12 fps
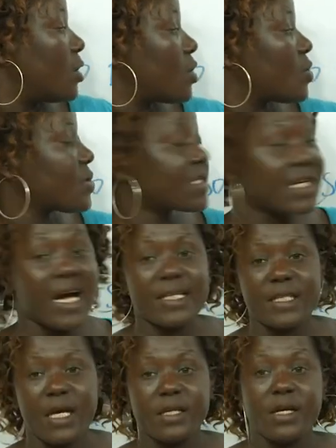to
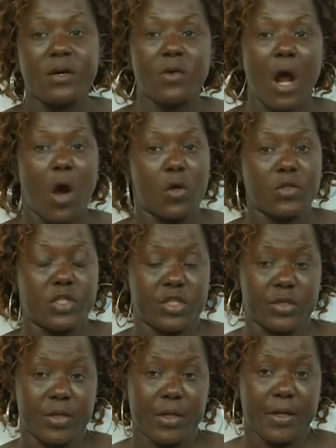scatter the crowd.
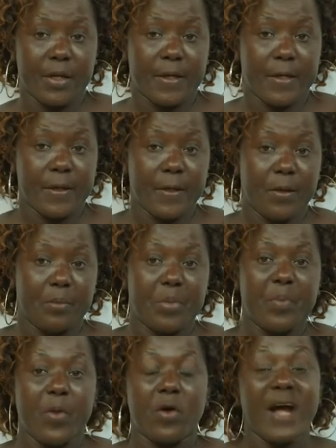
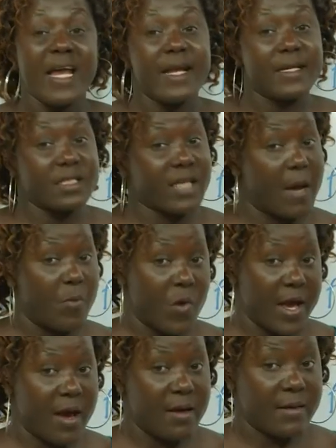People gathered
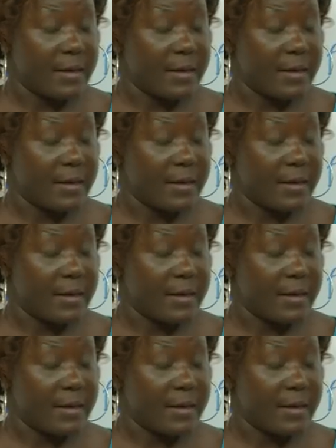somewhere,